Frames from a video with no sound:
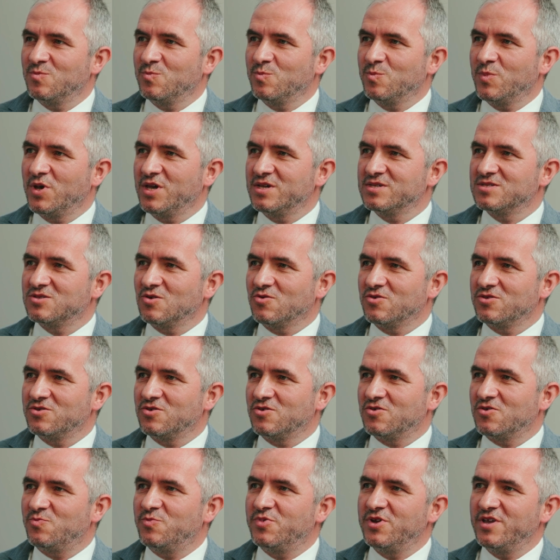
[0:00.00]
Based on
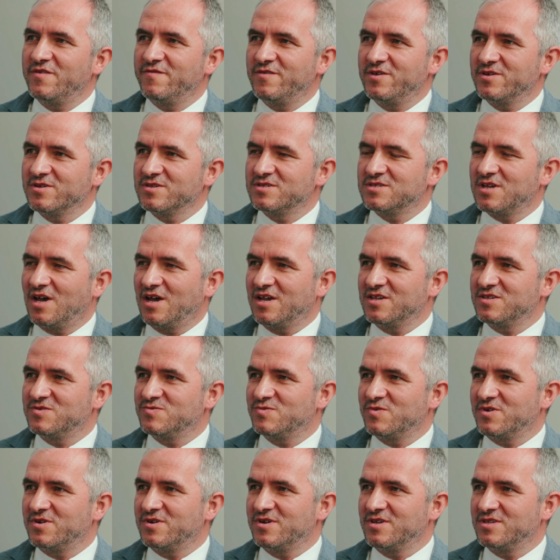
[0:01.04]
your previous
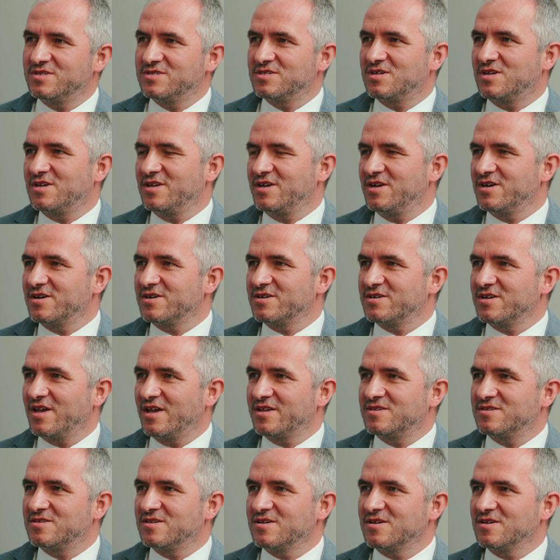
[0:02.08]
answer, it's clear
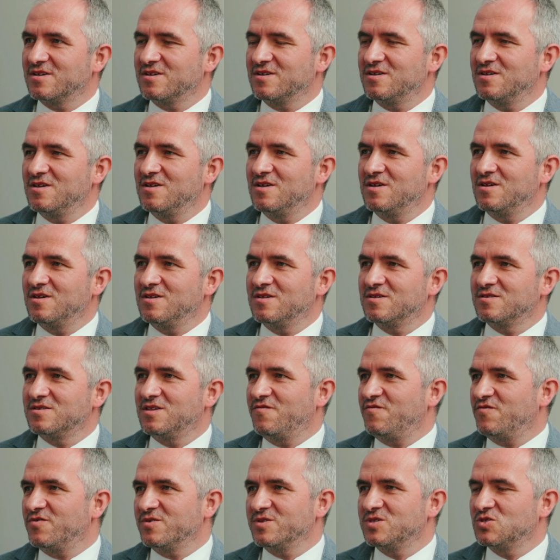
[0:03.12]
that uh,
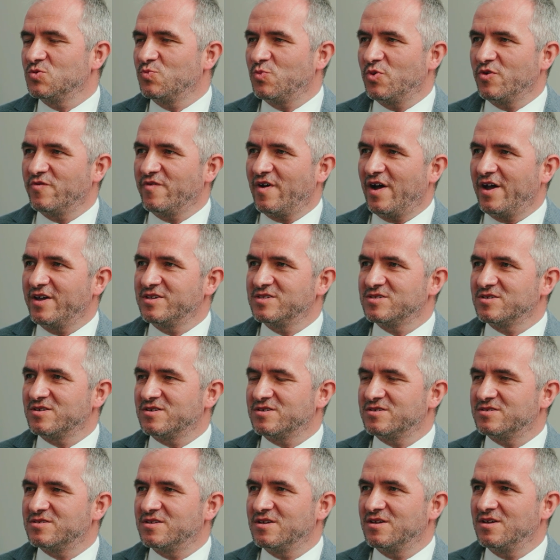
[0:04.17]
different
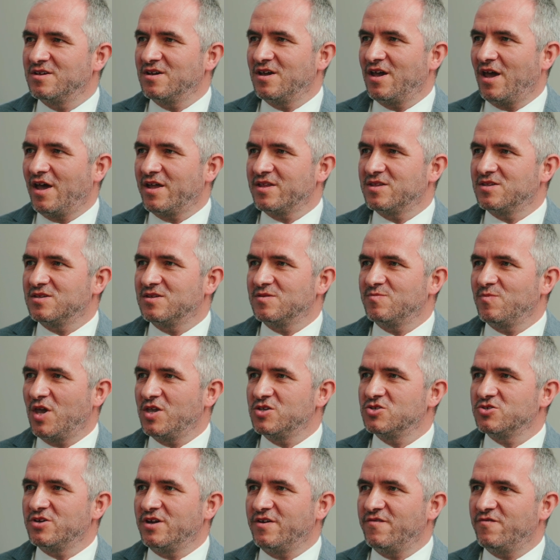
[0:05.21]
supervisors had
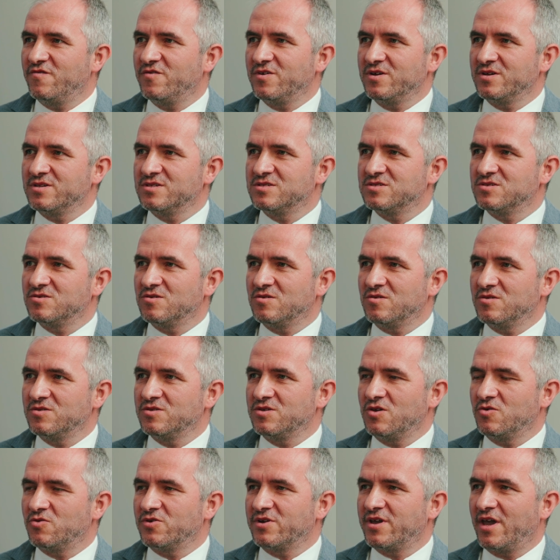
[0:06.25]
major influence
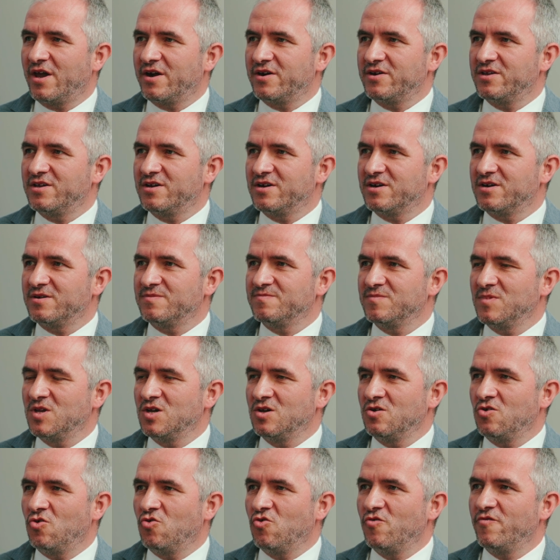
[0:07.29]
on your career.
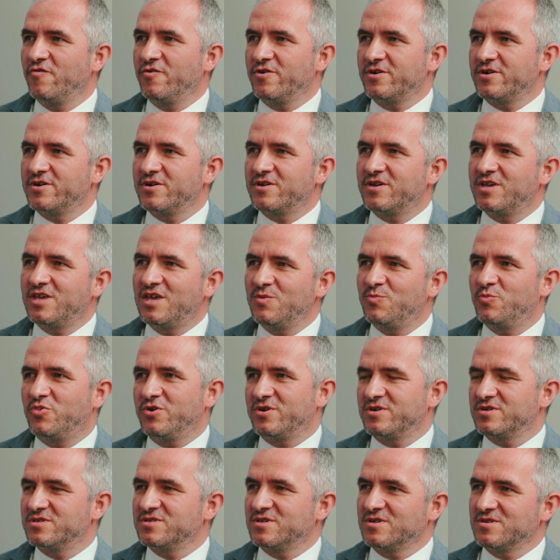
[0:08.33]
Yes. Who were the key
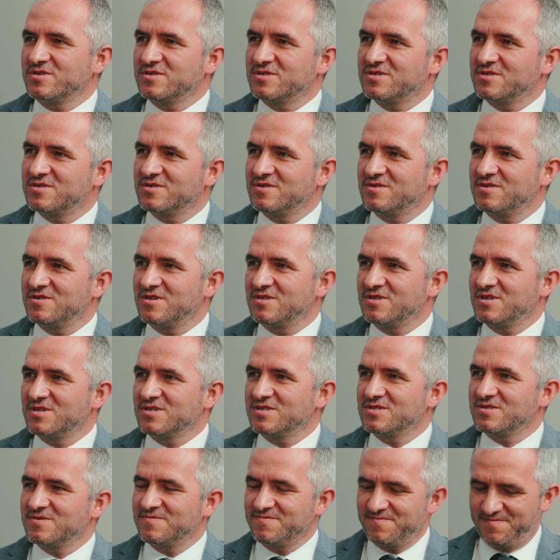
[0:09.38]
persons in
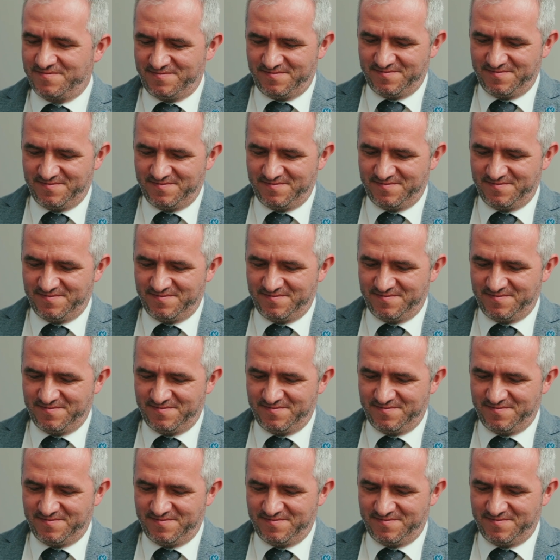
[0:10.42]
this?